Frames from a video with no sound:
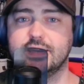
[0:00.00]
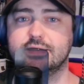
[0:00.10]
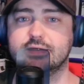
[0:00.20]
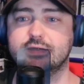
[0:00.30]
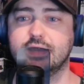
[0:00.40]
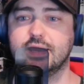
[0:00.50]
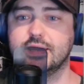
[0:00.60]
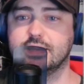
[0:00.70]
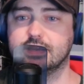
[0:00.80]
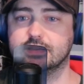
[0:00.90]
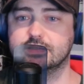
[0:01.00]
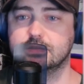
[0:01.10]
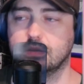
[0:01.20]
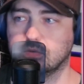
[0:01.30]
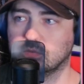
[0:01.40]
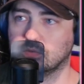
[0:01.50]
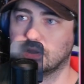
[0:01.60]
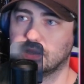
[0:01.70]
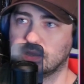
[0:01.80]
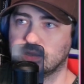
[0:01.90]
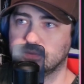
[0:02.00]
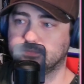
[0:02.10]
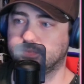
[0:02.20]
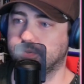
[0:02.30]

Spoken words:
today. So, an